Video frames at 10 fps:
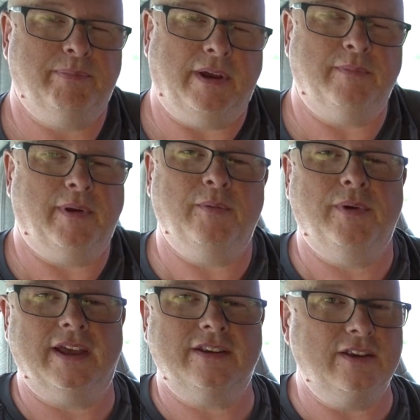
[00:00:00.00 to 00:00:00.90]
Bear in mind
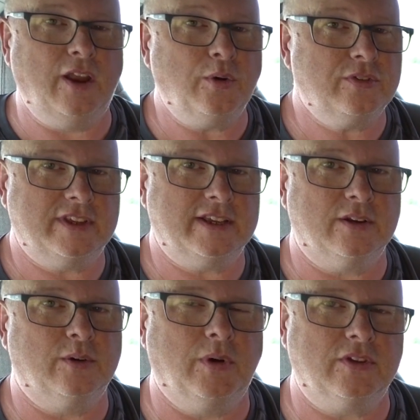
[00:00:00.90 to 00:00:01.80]
we had no
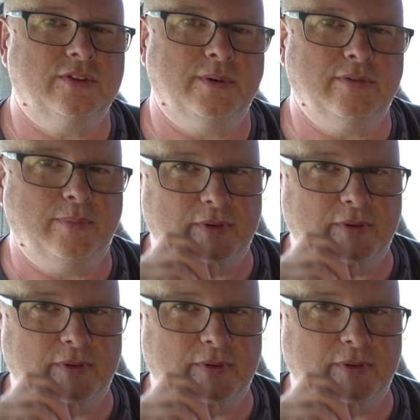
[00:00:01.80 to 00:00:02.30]
signal whatsoever